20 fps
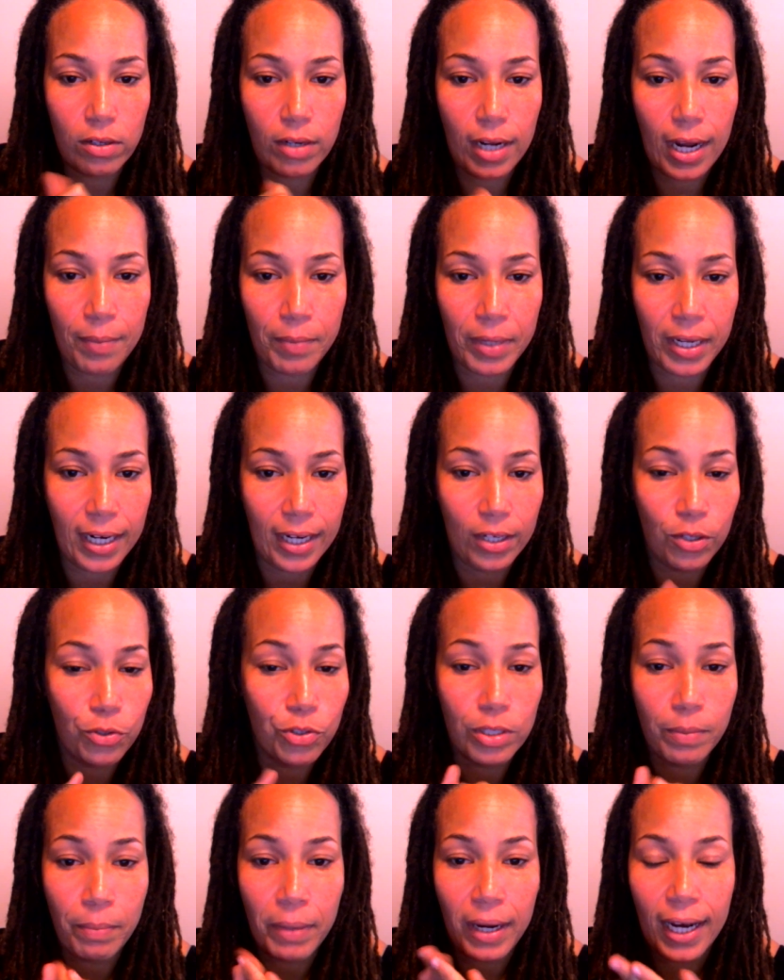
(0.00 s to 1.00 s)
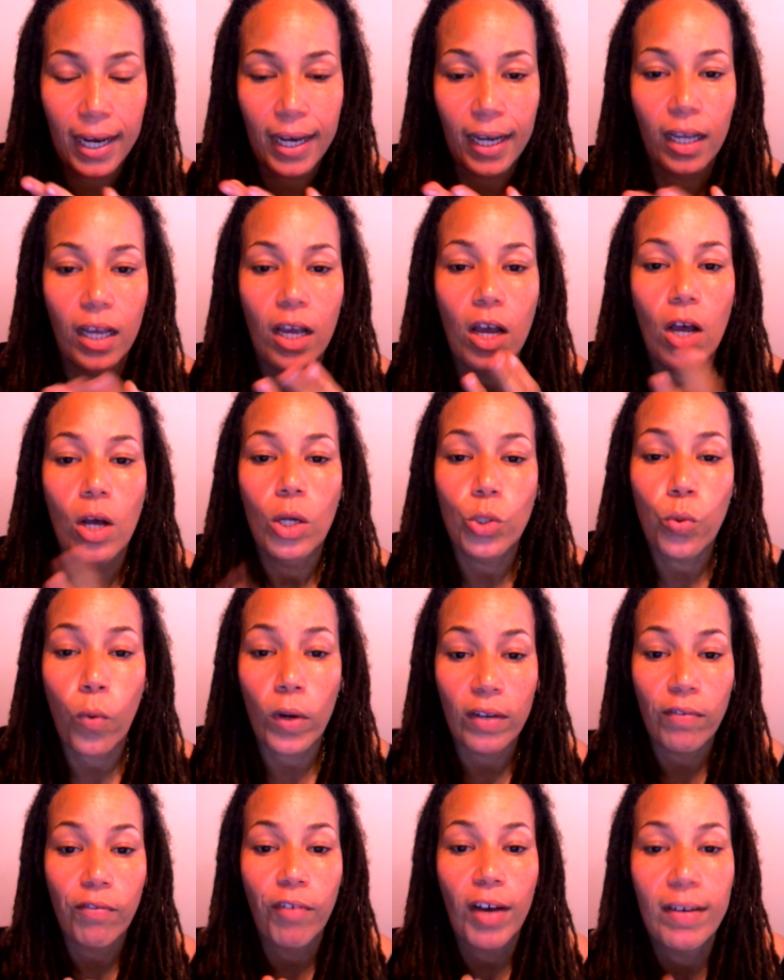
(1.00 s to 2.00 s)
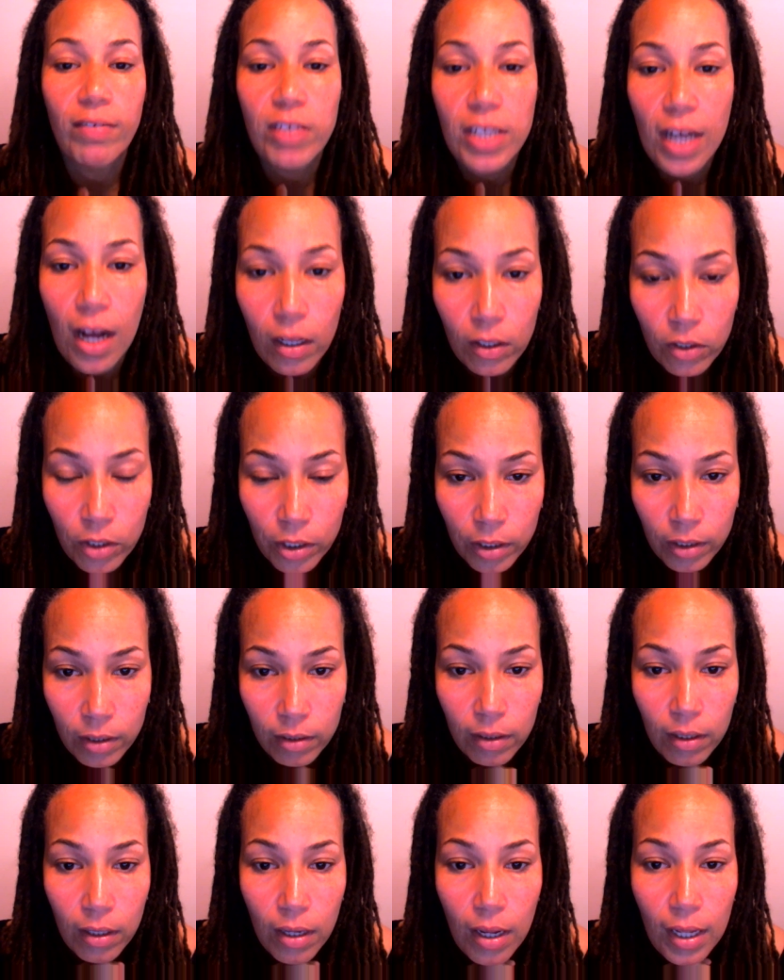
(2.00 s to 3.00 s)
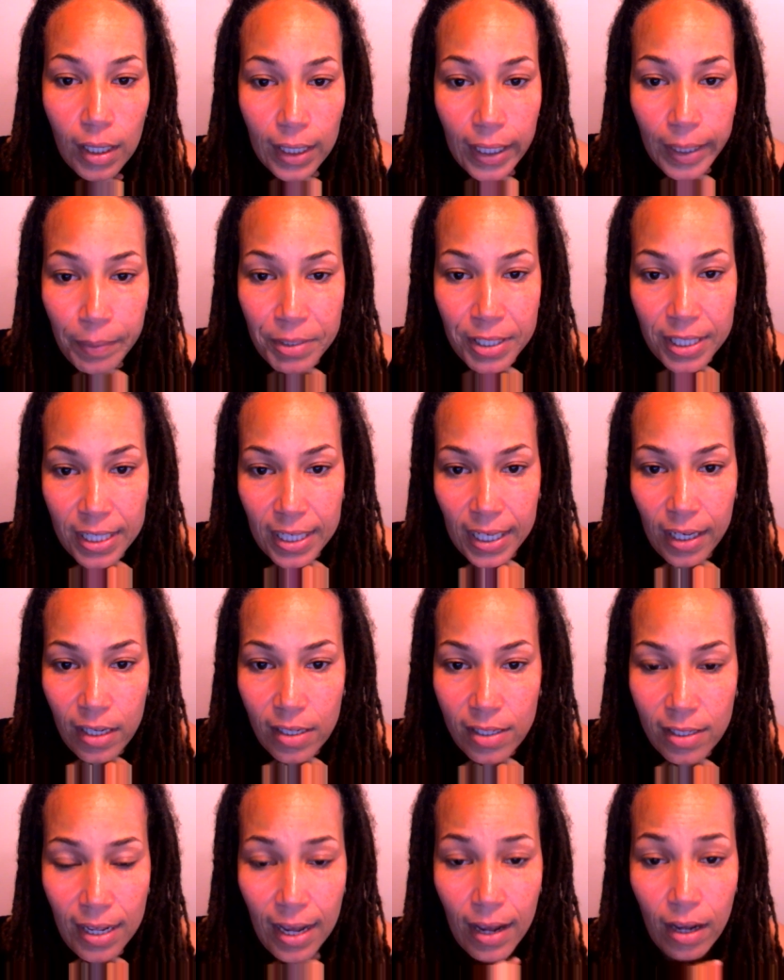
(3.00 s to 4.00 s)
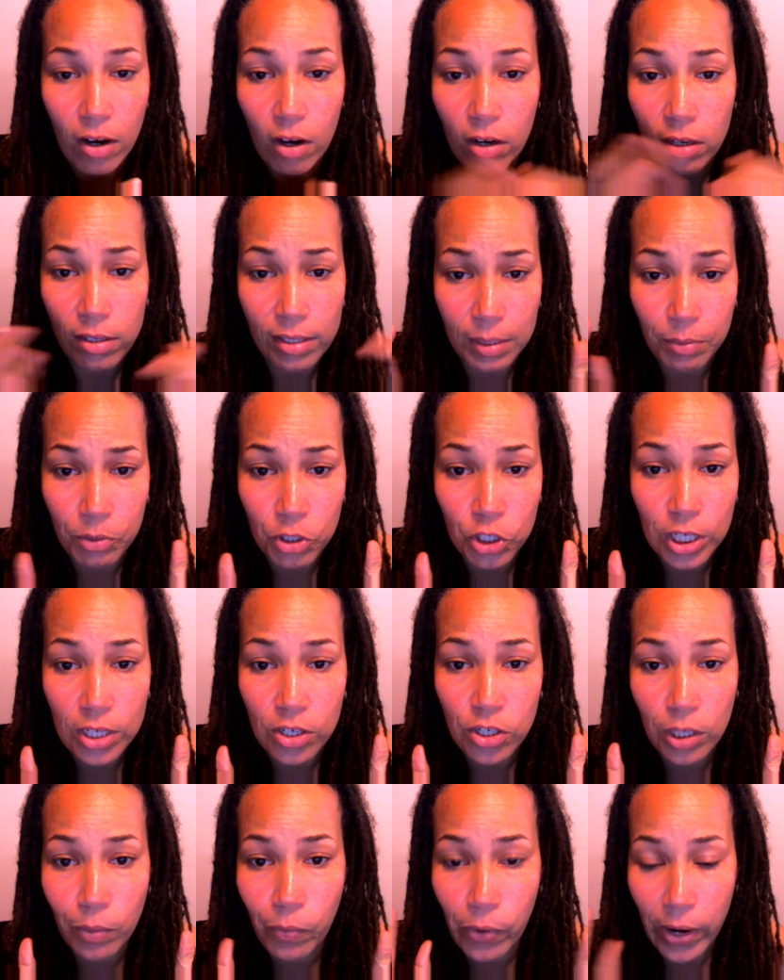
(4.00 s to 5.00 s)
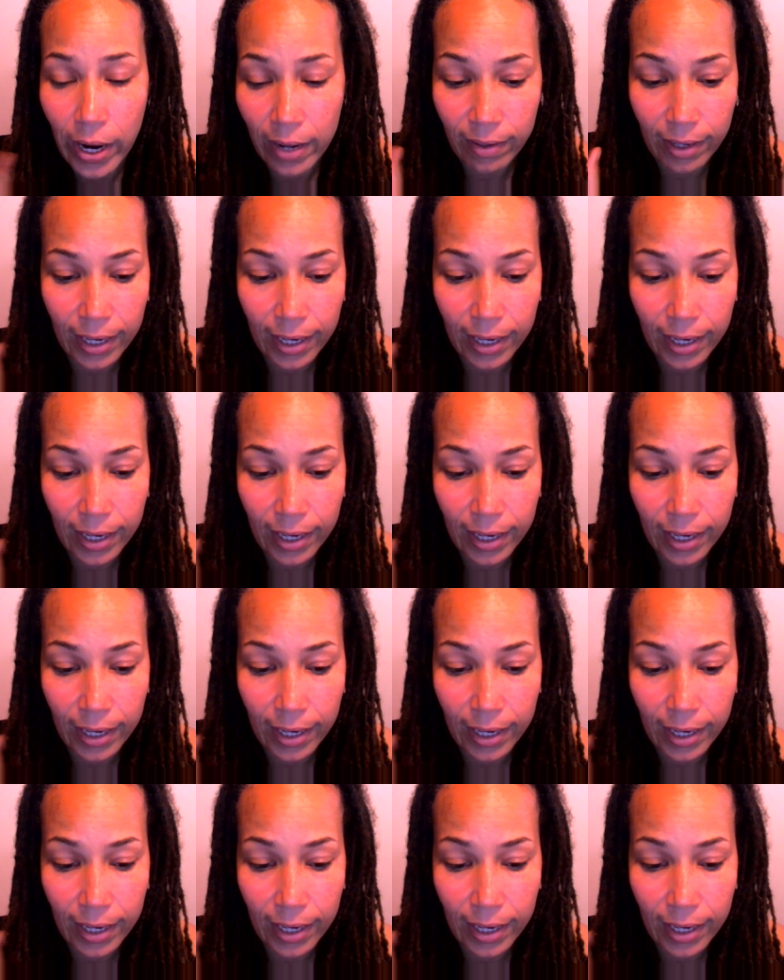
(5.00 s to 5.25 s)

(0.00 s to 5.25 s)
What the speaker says: I mean, I used to buy $25 lipsticks that are some shishi brand